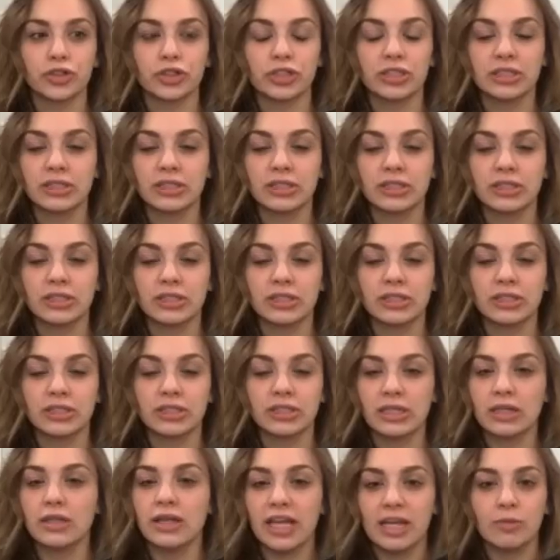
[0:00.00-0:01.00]
still
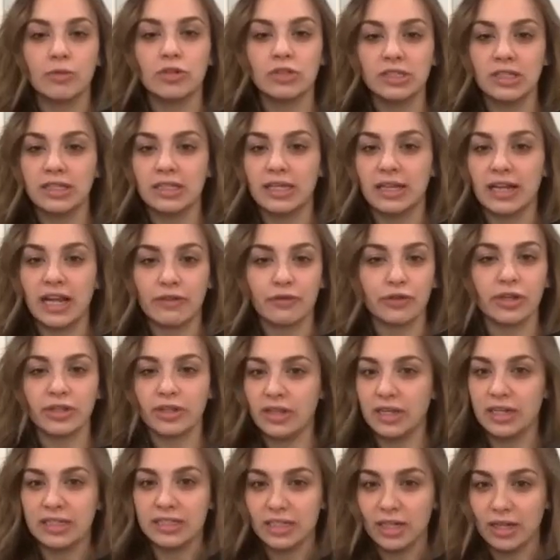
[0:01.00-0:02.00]
able to get everything
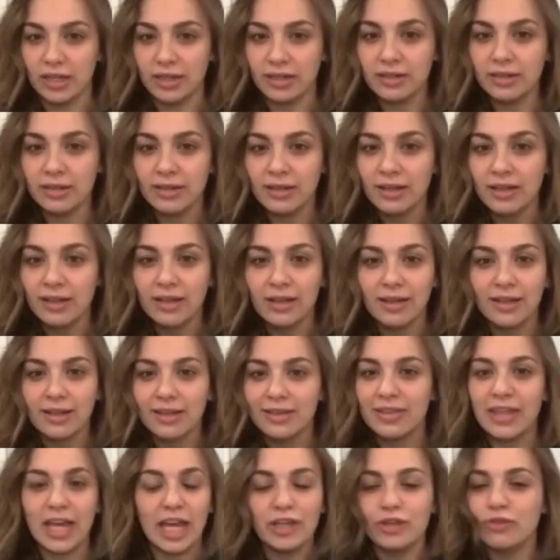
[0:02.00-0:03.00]
done
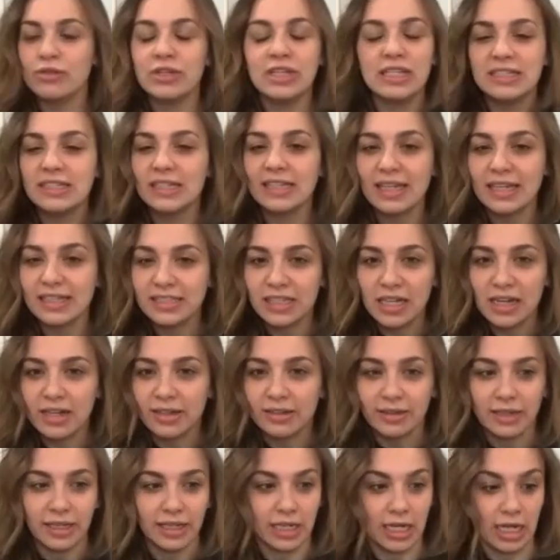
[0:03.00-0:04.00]
that you need to get
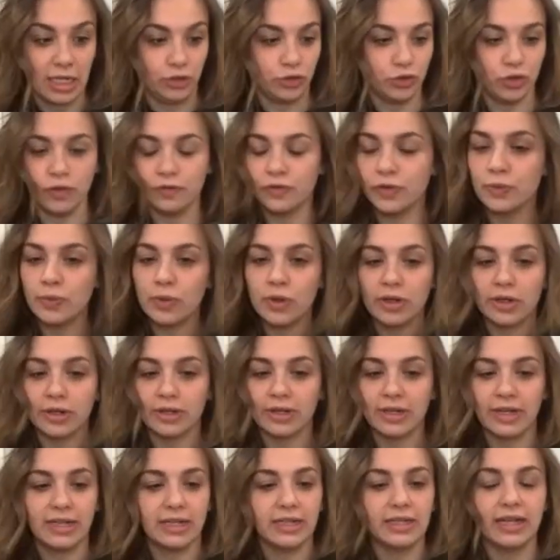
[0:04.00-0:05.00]
done. Like I drove to
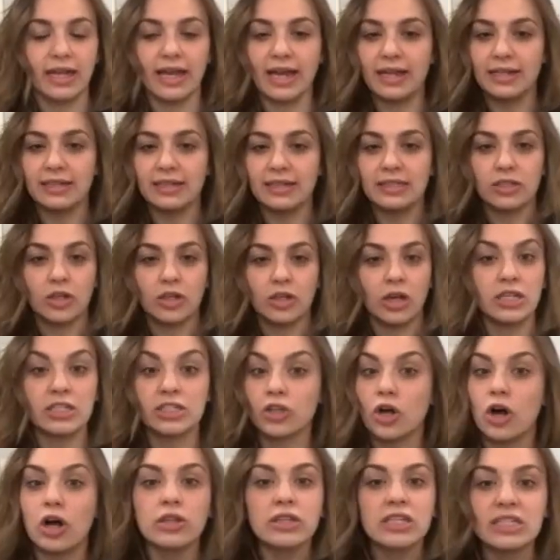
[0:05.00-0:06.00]
work. I
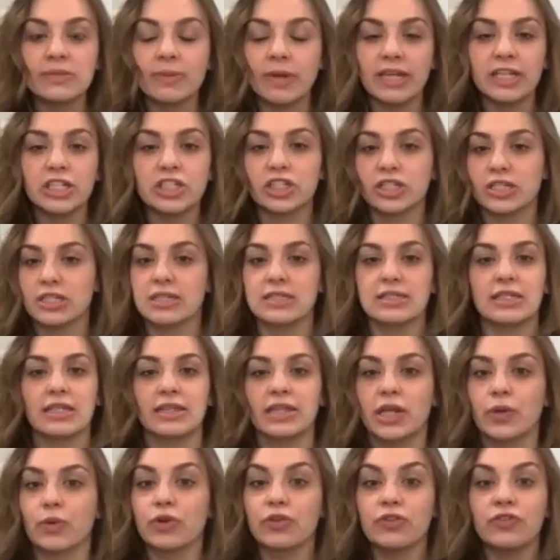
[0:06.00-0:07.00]
saw all these patients and
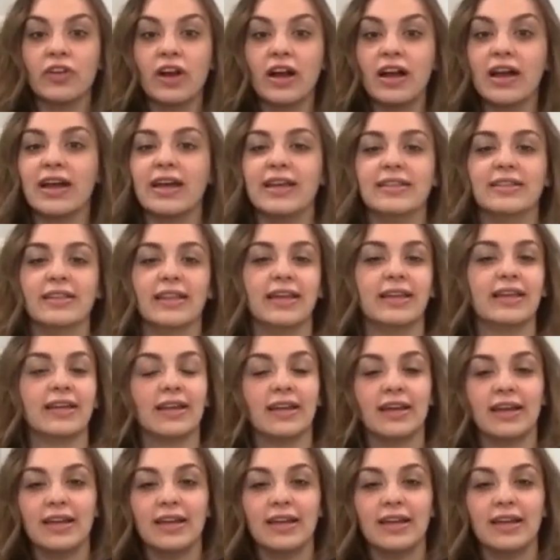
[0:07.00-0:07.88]
they were fine. Like,